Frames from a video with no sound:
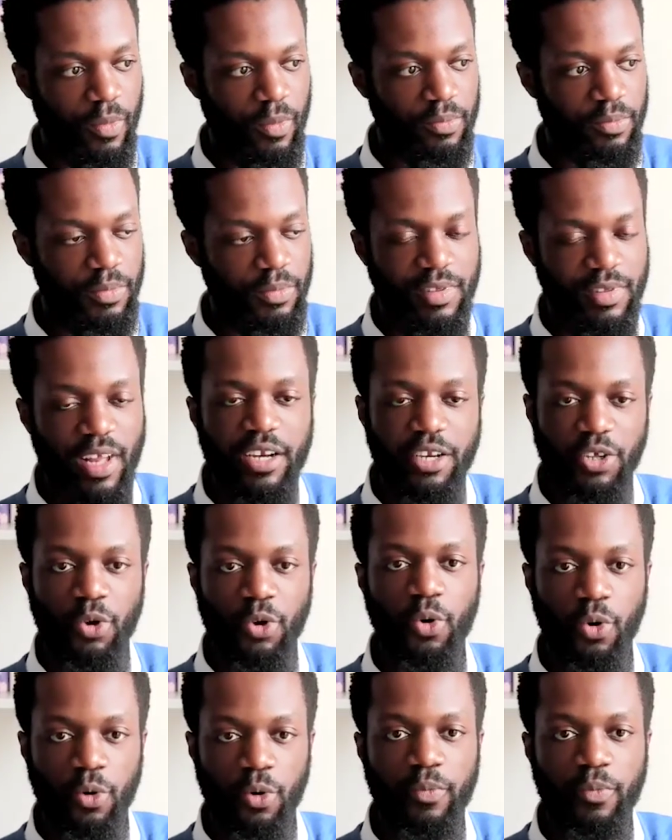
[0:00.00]
stunt
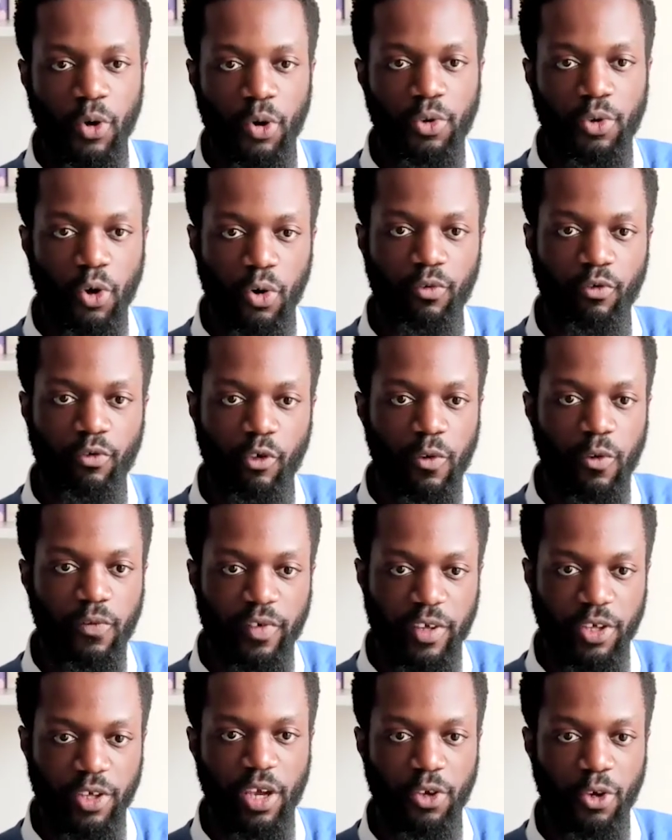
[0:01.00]
your growth
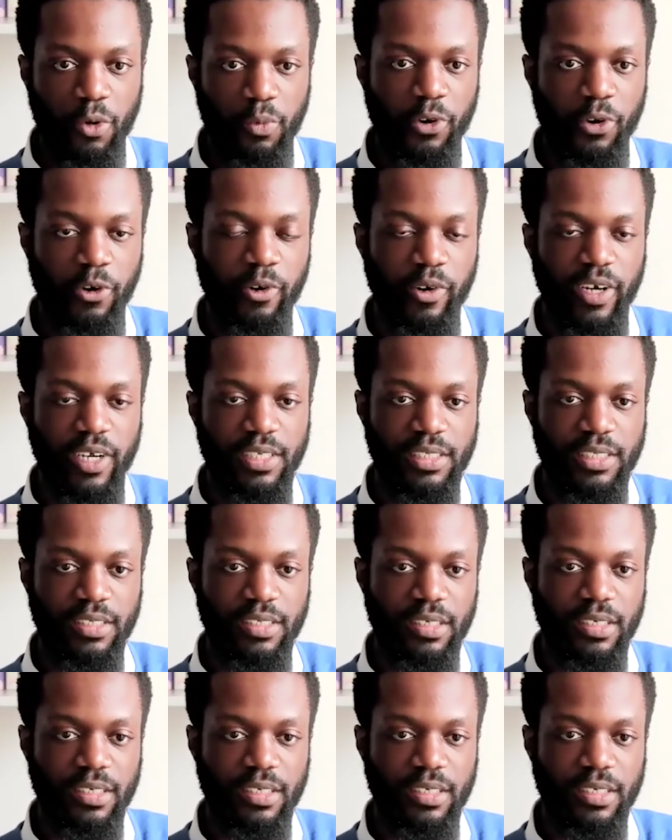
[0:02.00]
and your progress?